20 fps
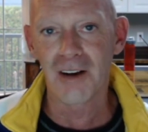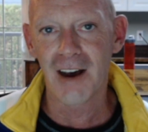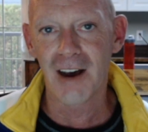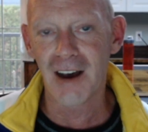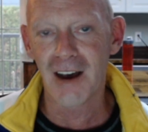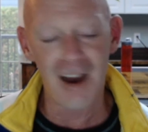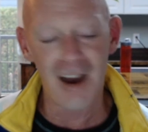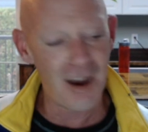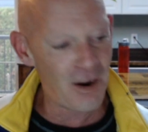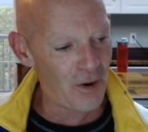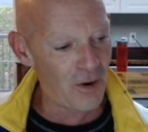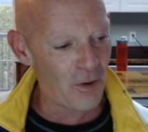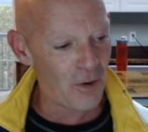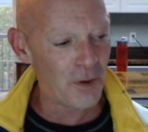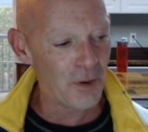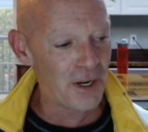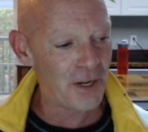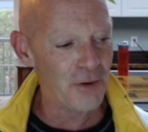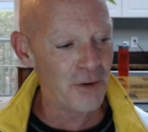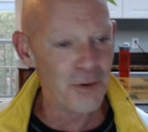I
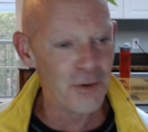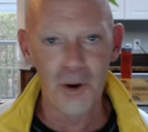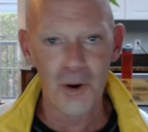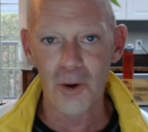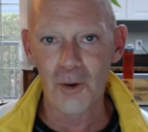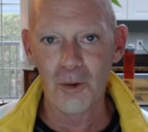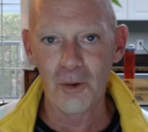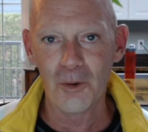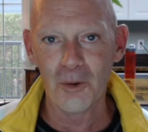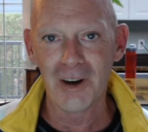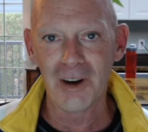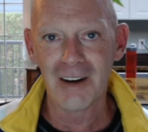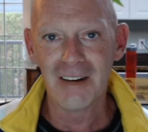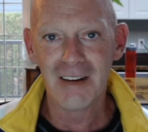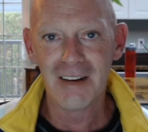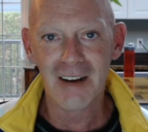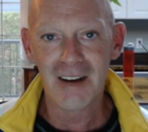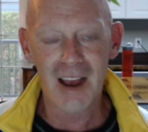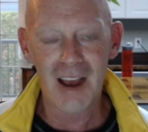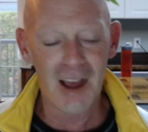already know,
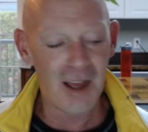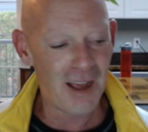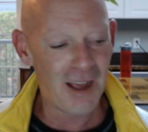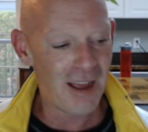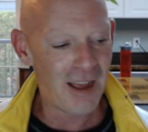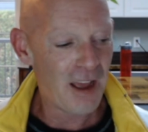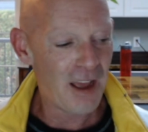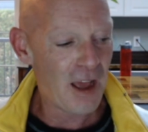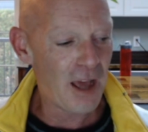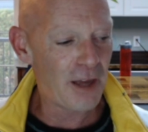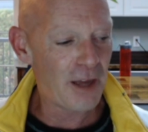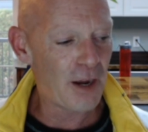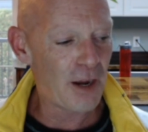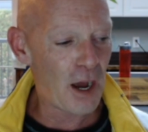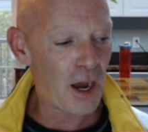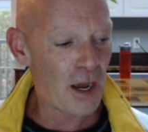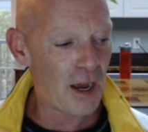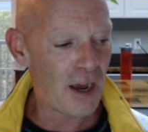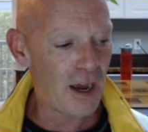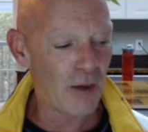and
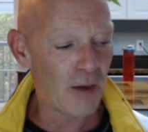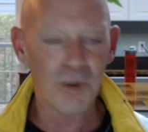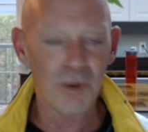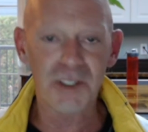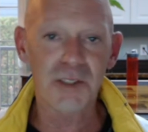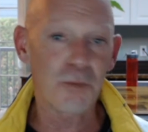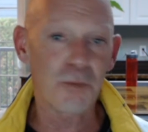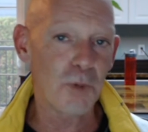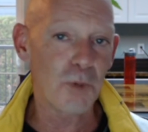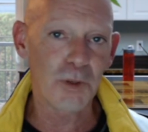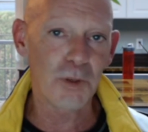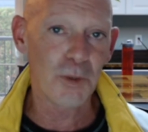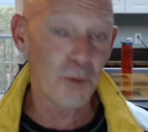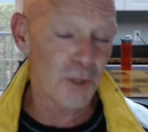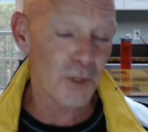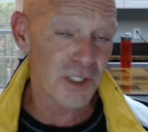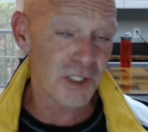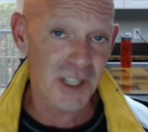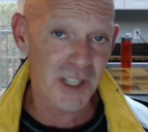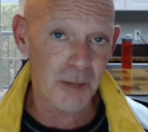I wasn't willing to
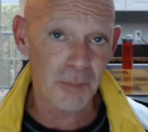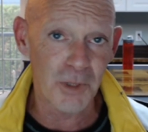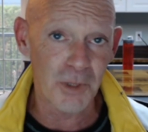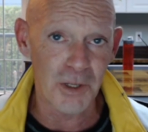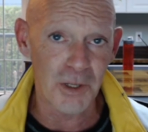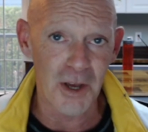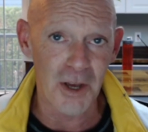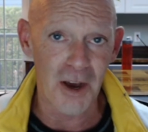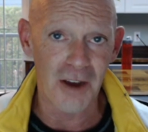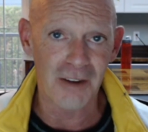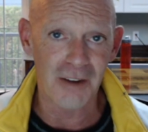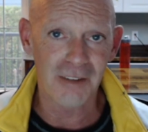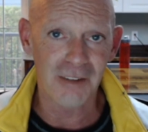accept it yet.